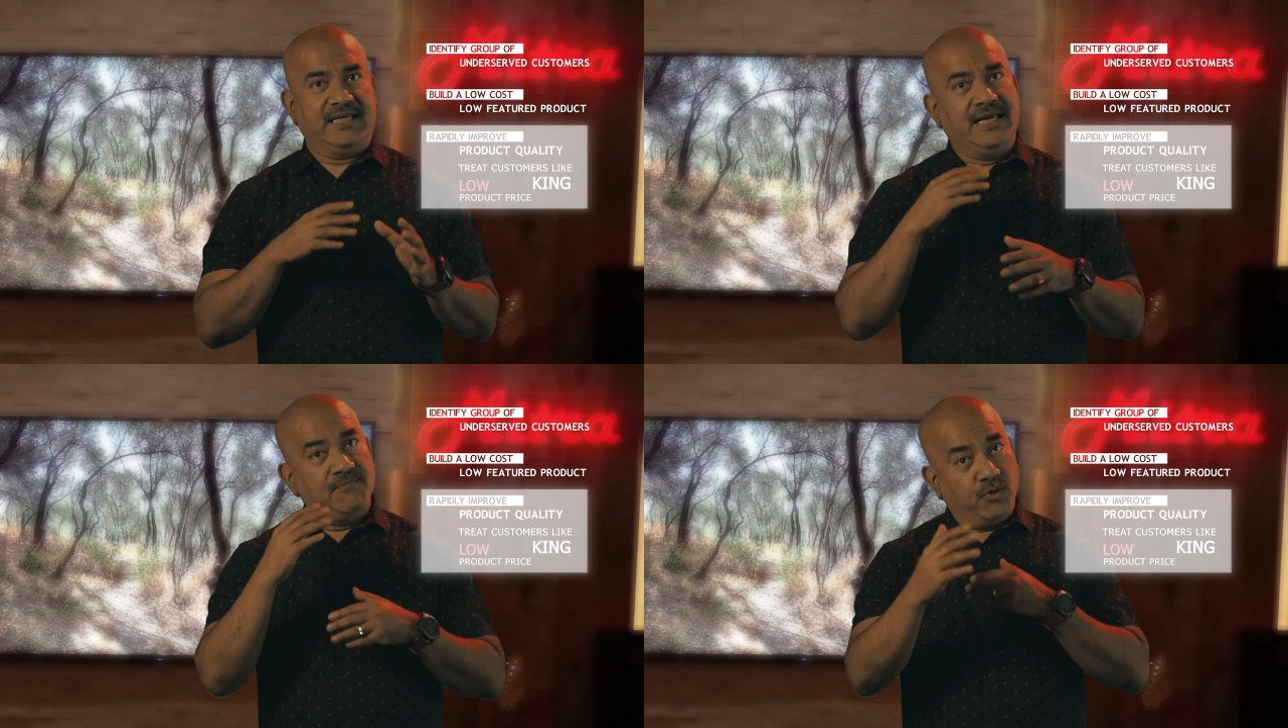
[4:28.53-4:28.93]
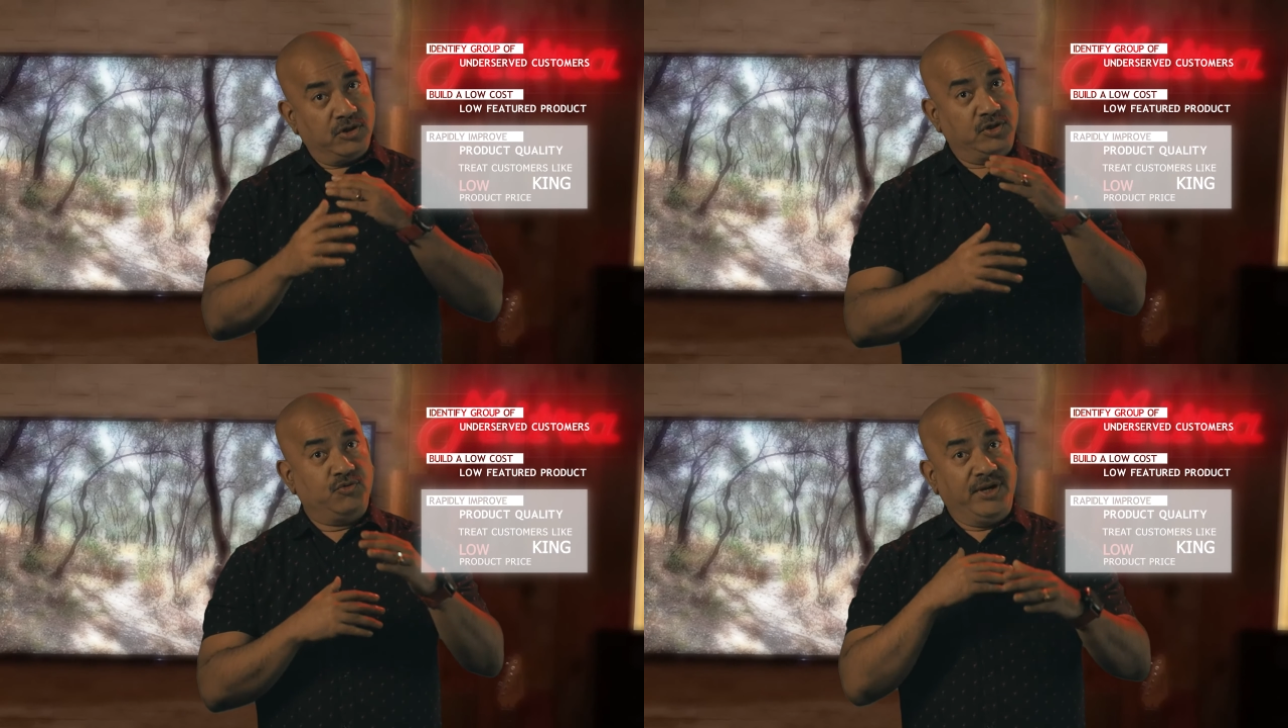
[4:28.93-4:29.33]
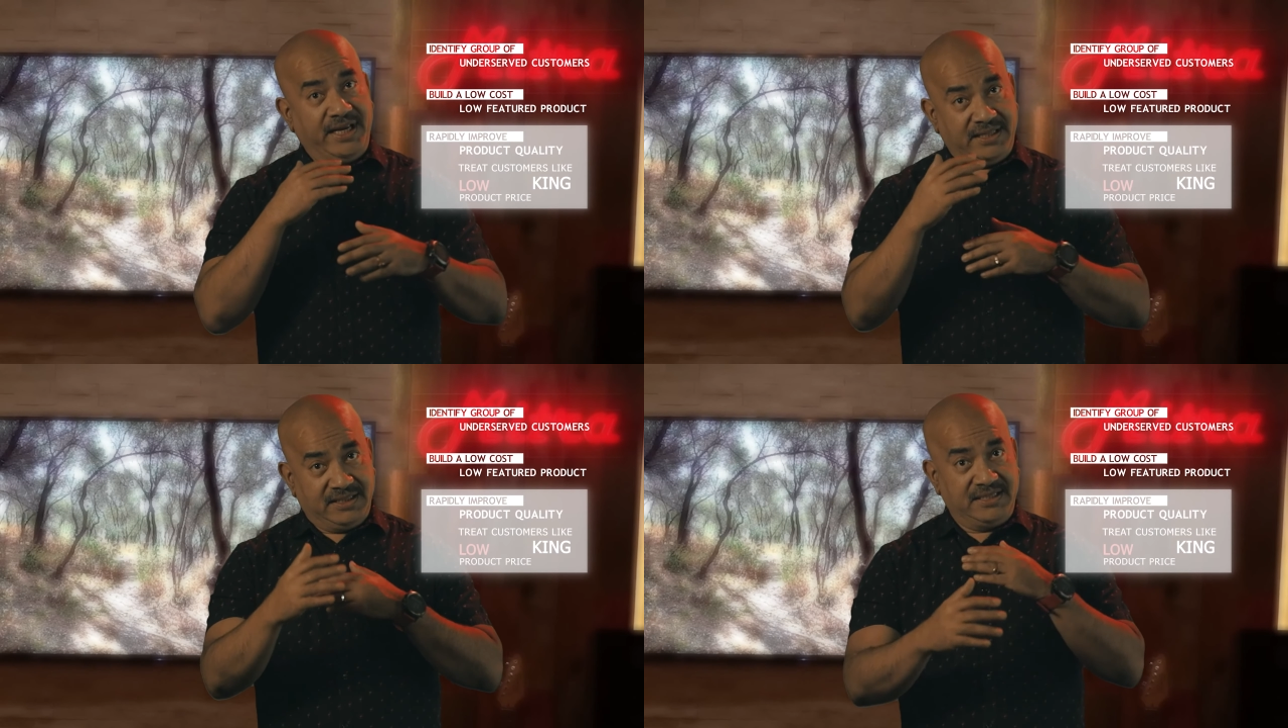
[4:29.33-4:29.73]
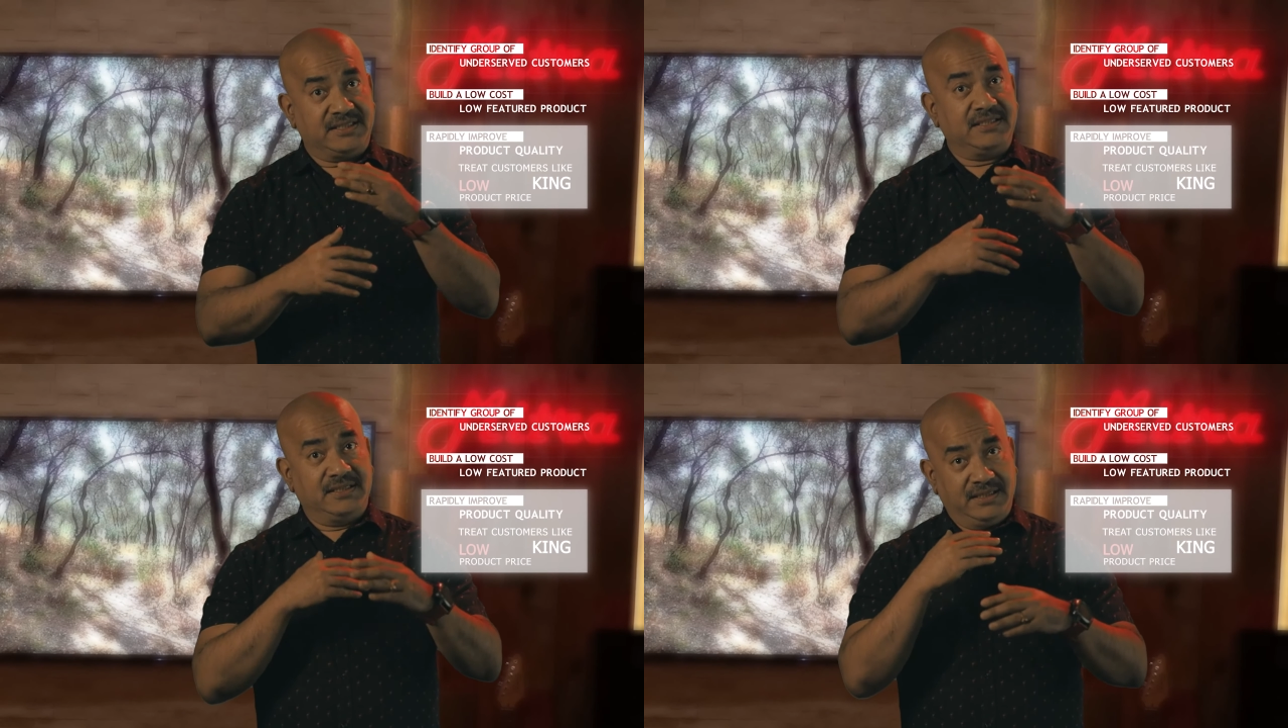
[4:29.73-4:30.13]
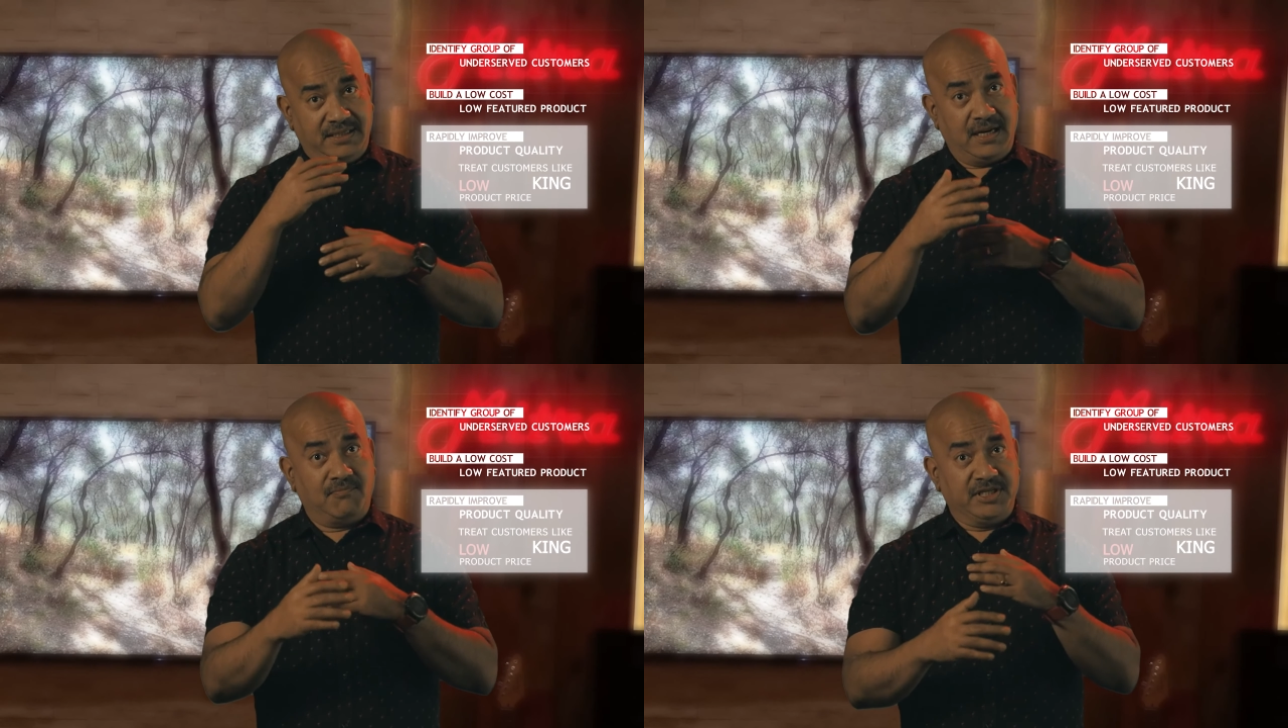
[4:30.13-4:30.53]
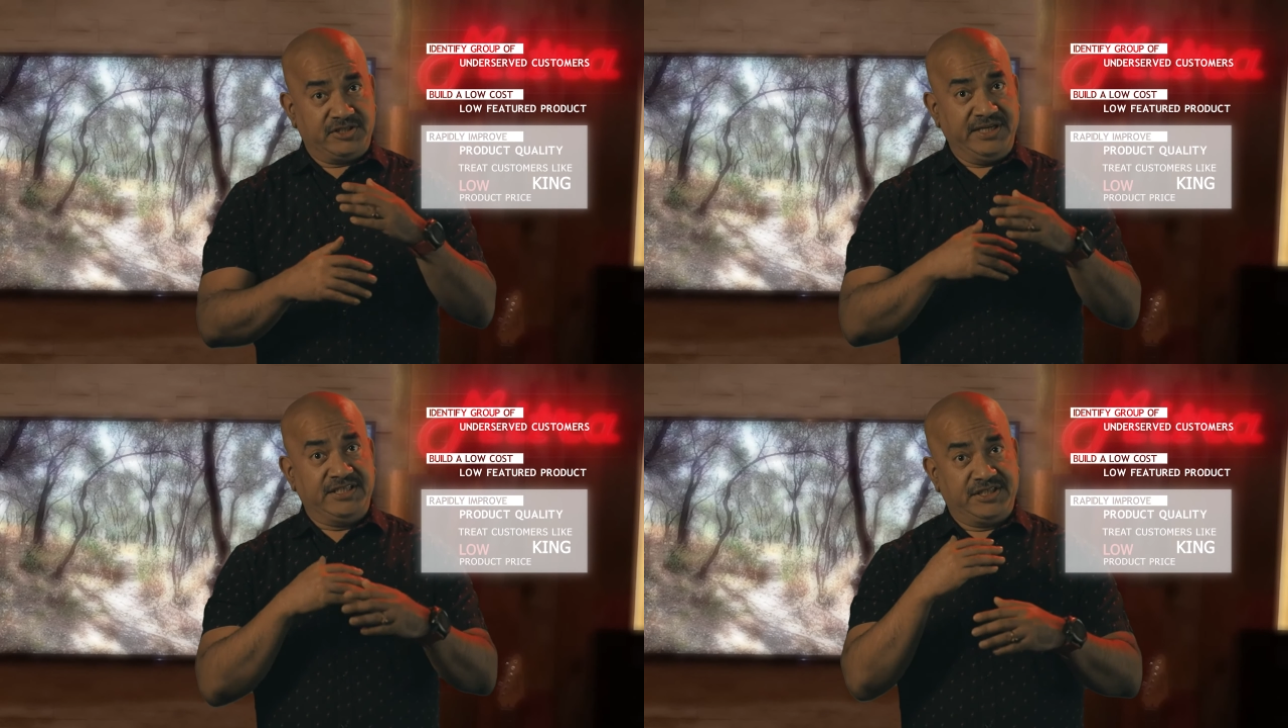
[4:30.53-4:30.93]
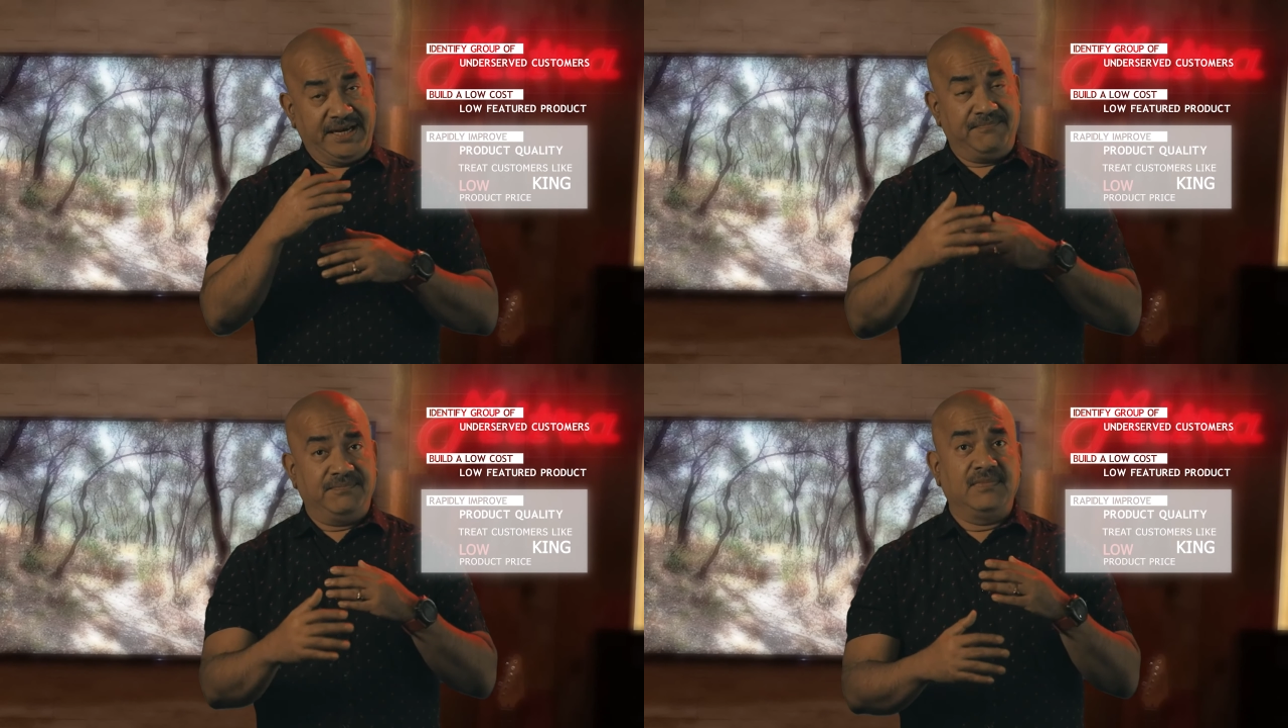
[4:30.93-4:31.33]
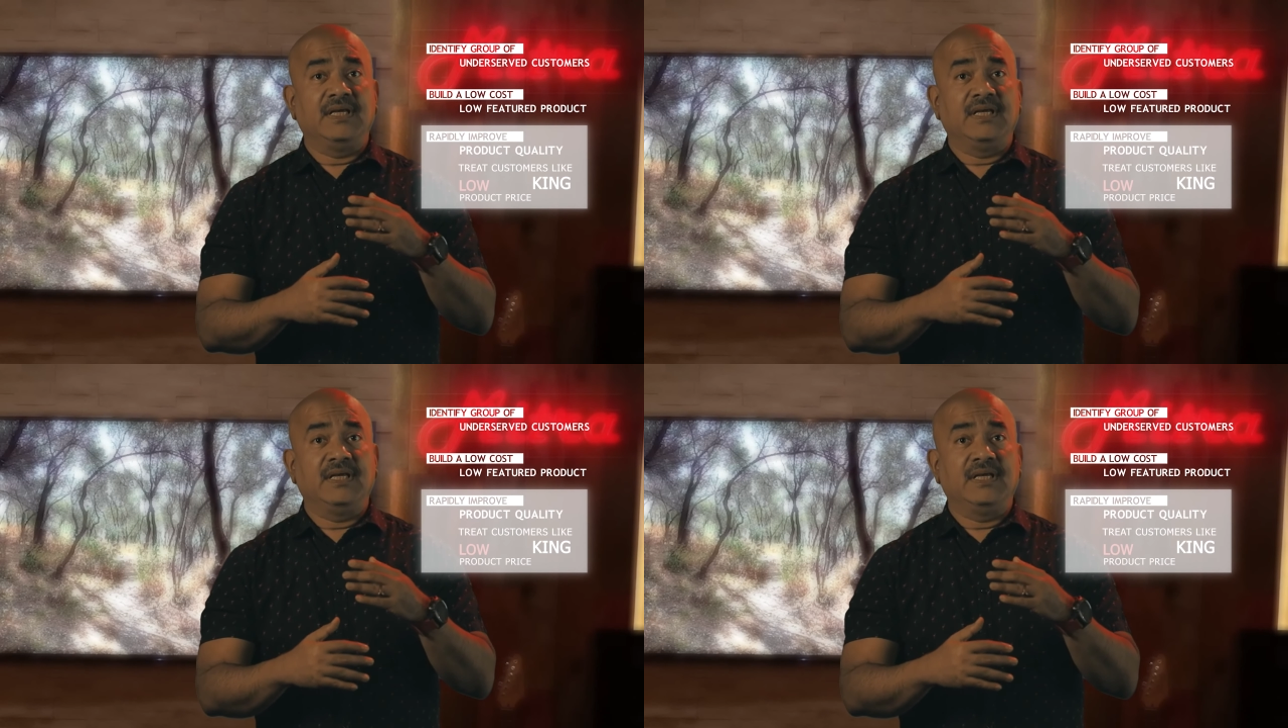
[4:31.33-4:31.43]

keep on doing this number three step.